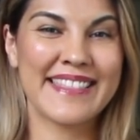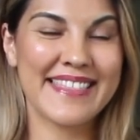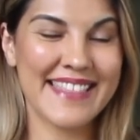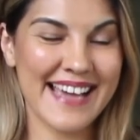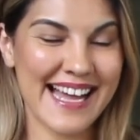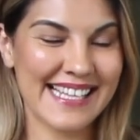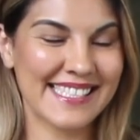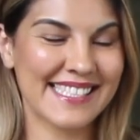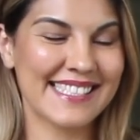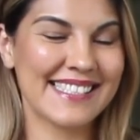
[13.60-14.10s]

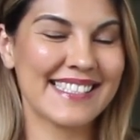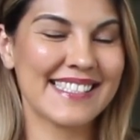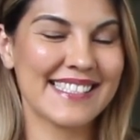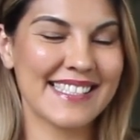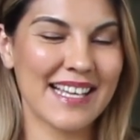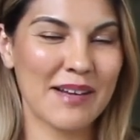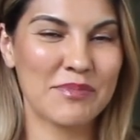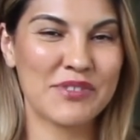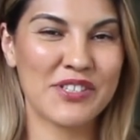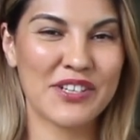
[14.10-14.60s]
That's the
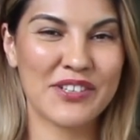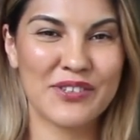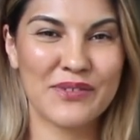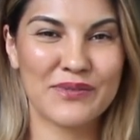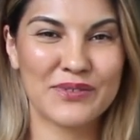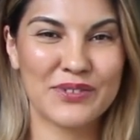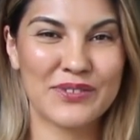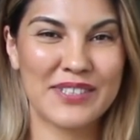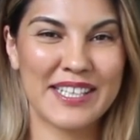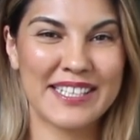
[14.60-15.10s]
subject
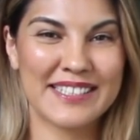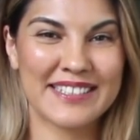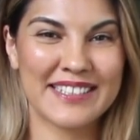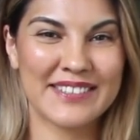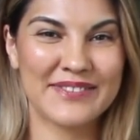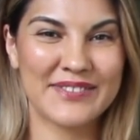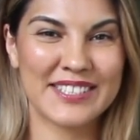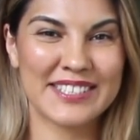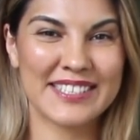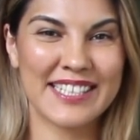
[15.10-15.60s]
of today's
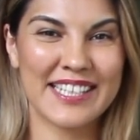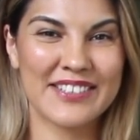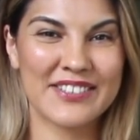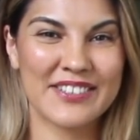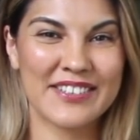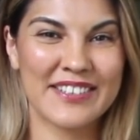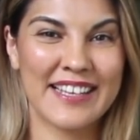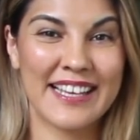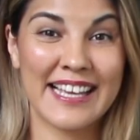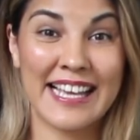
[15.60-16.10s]

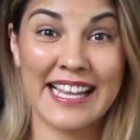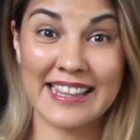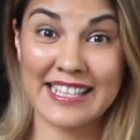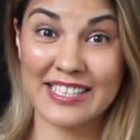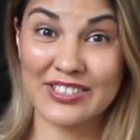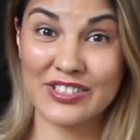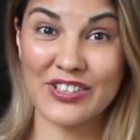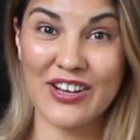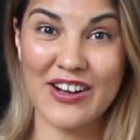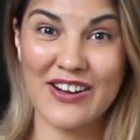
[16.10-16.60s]
conversation.
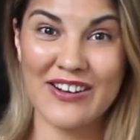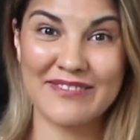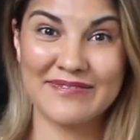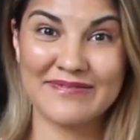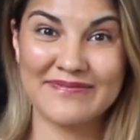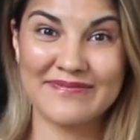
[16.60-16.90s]
Let's go.